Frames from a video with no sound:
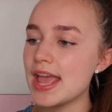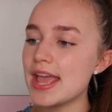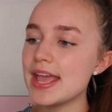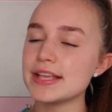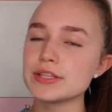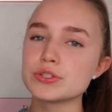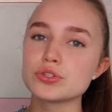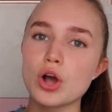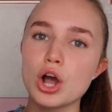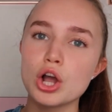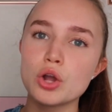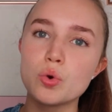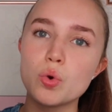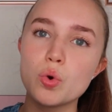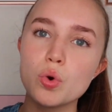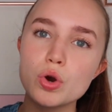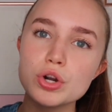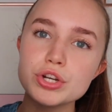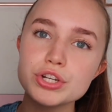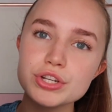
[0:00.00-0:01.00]
It's got a
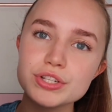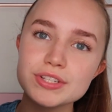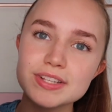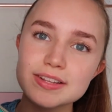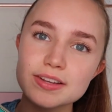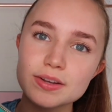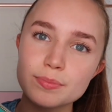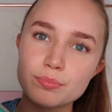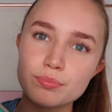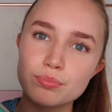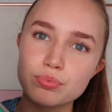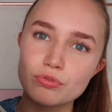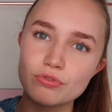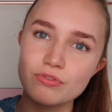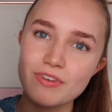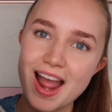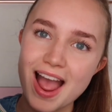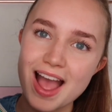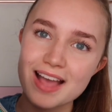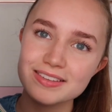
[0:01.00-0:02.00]
gorgeous
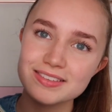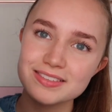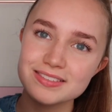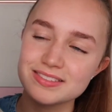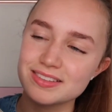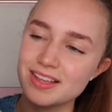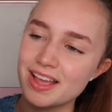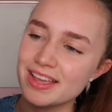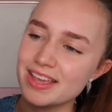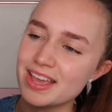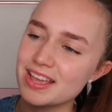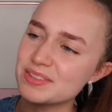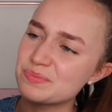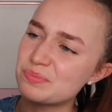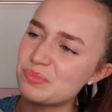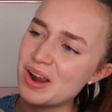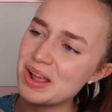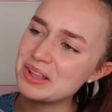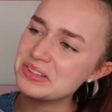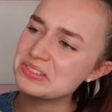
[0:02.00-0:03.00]
brass, I guess
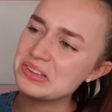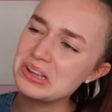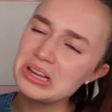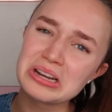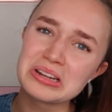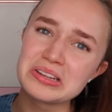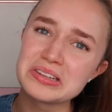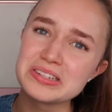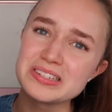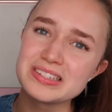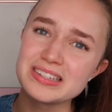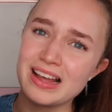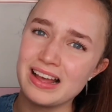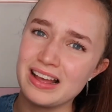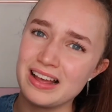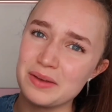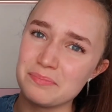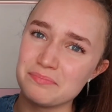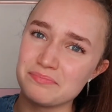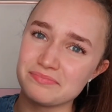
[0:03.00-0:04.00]
brass coloured
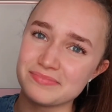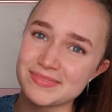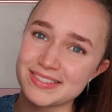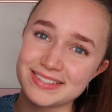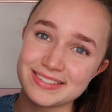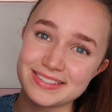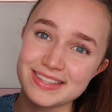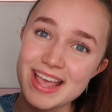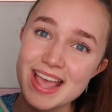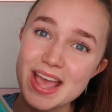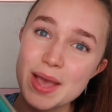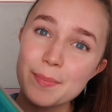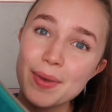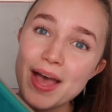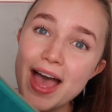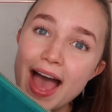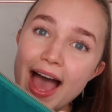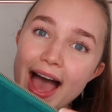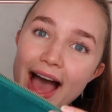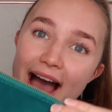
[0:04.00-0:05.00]
zip,
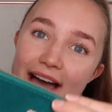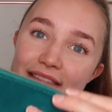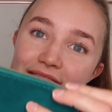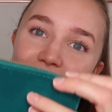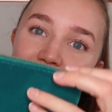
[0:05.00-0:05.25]
and